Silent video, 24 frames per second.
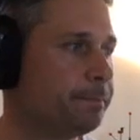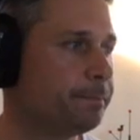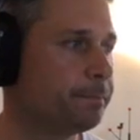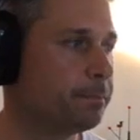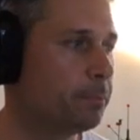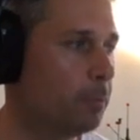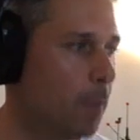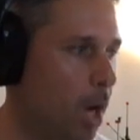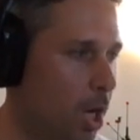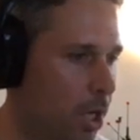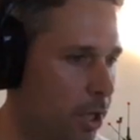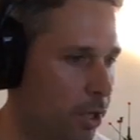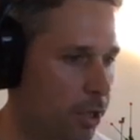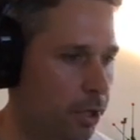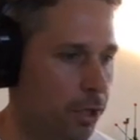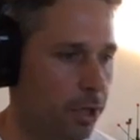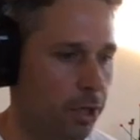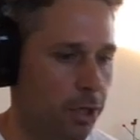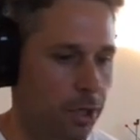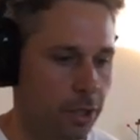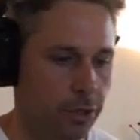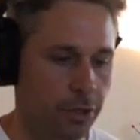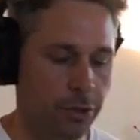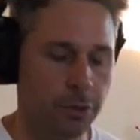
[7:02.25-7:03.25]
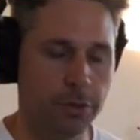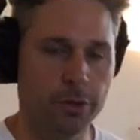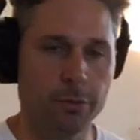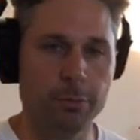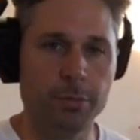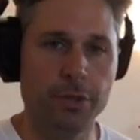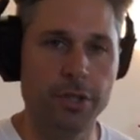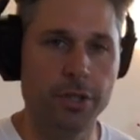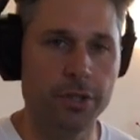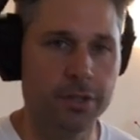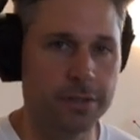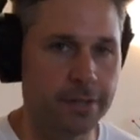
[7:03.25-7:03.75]
monitor, a new
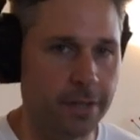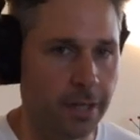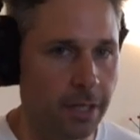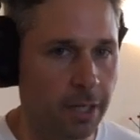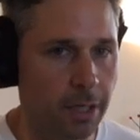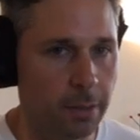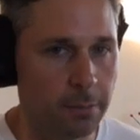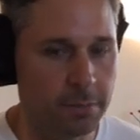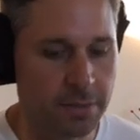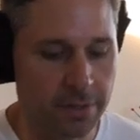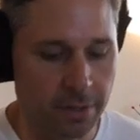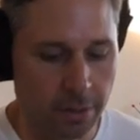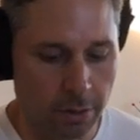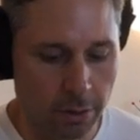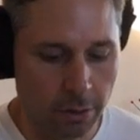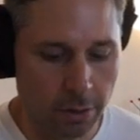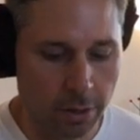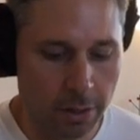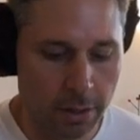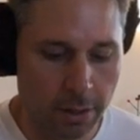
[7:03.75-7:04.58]
computer setup, so